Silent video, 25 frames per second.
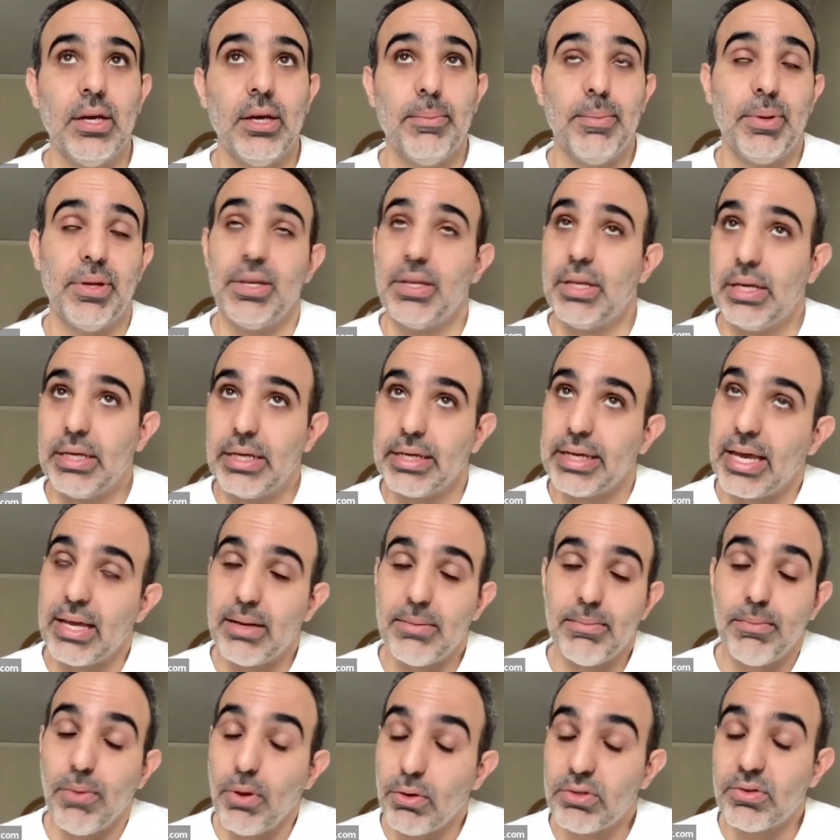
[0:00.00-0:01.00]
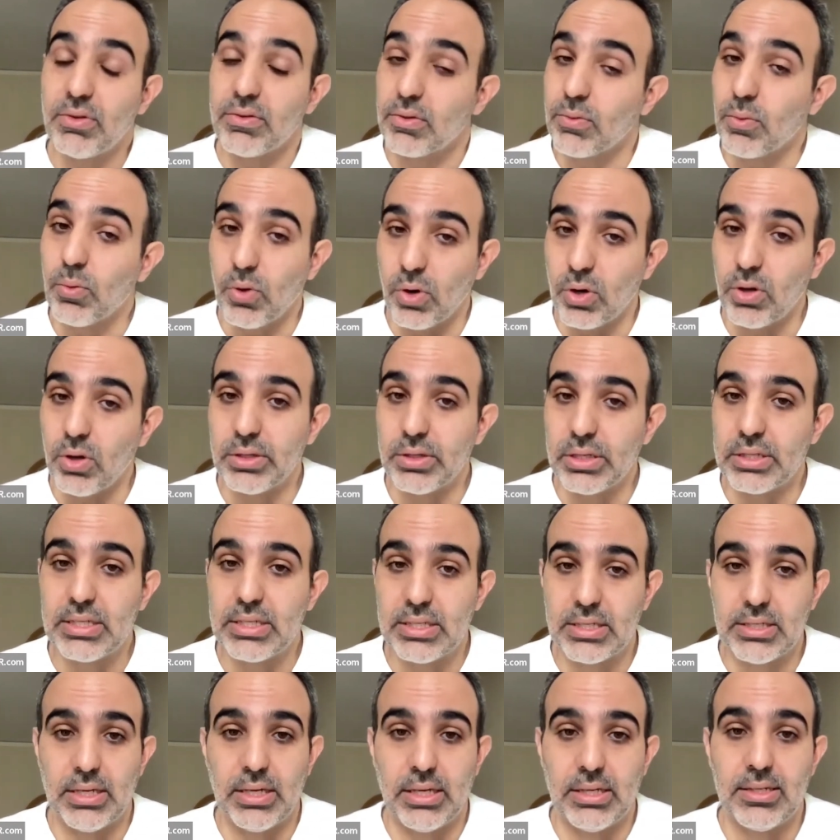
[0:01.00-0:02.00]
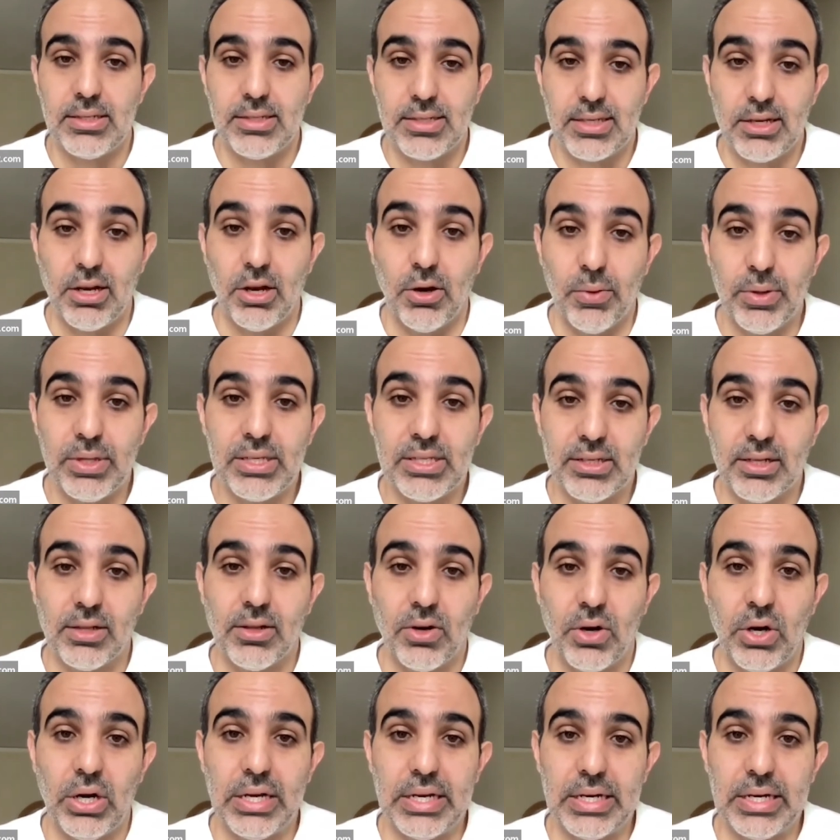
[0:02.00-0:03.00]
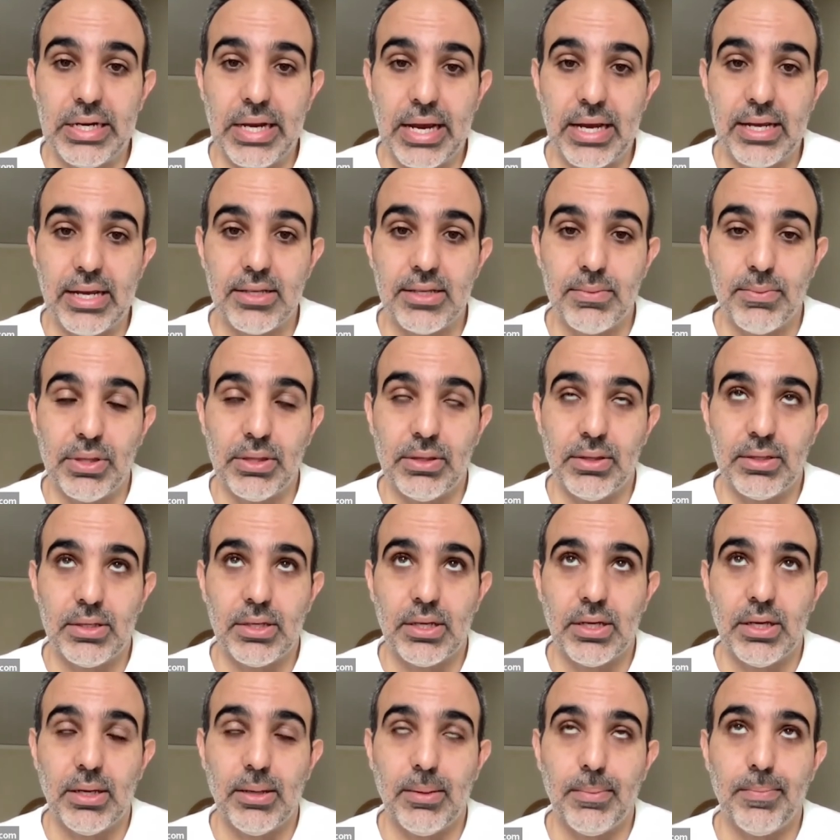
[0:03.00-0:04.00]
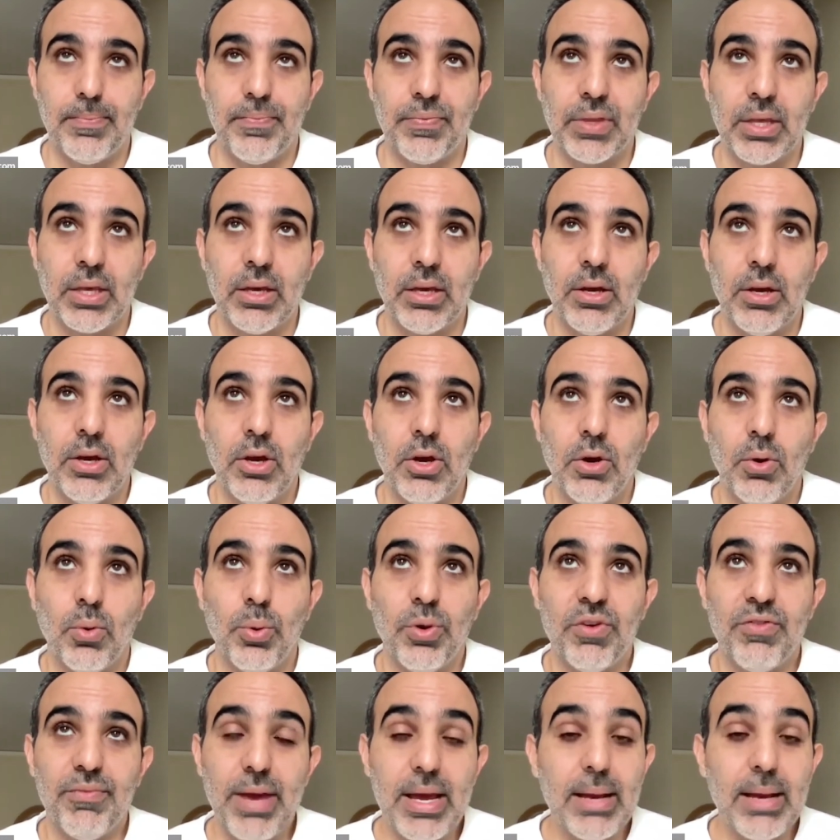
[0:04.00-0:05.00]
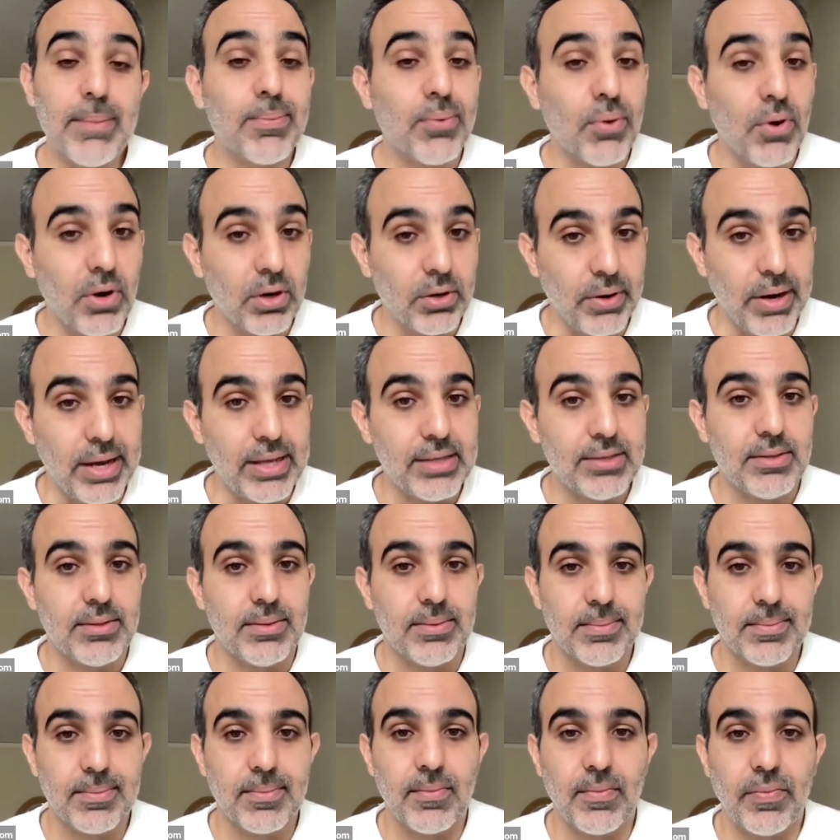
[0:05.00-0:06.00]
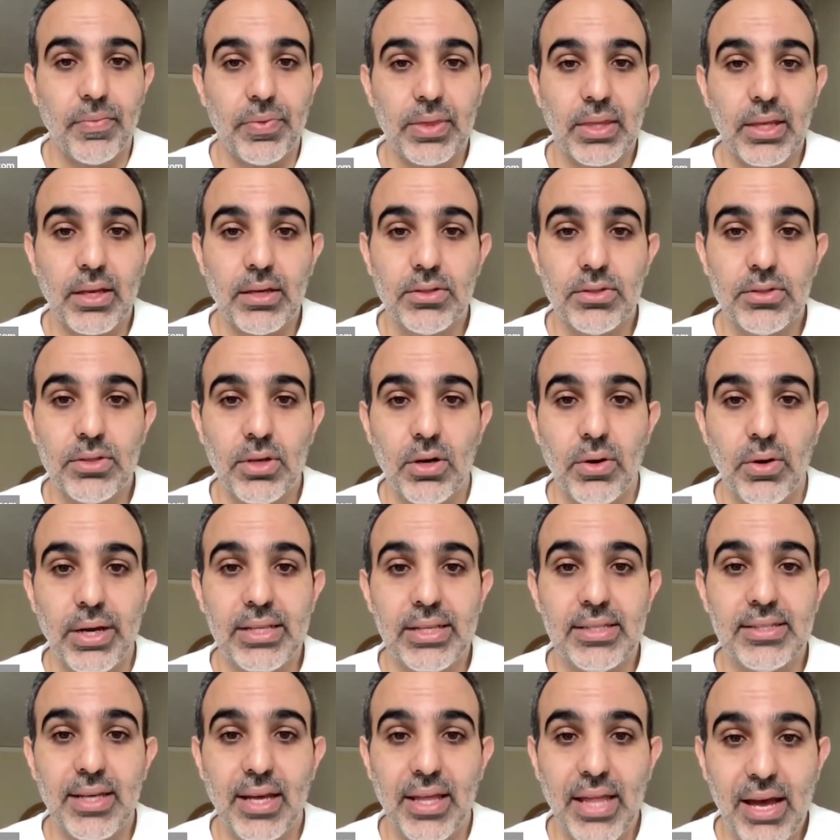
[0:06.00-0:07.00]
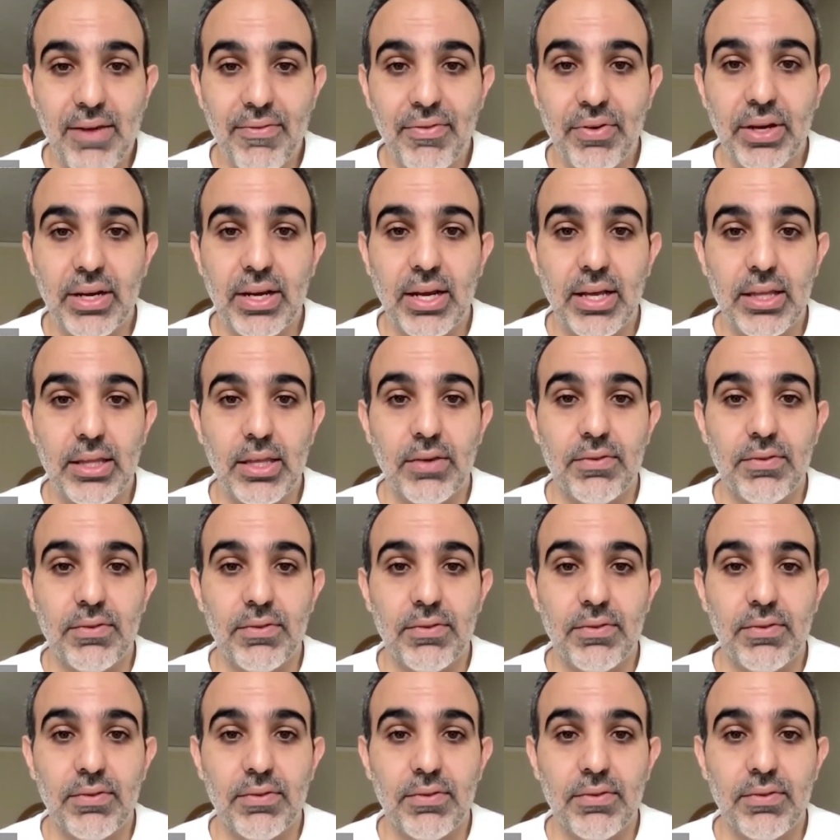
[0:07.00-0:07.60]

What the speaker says: But again, most of the world is slow. It's still early days, but we've made progress. So in South Africa,